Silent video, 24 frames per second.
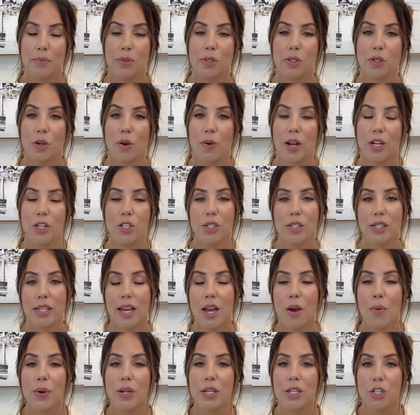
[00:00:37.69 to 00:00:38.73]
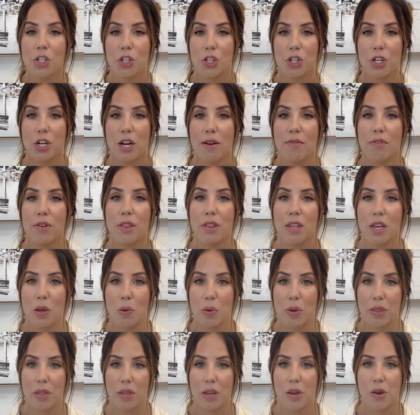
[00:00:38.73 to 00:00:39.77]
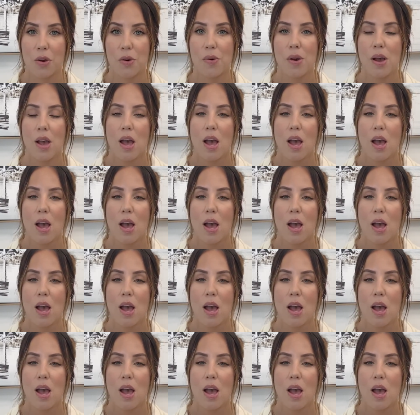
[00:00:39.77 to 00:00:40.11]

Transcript: So I just can't wait to share everything with you.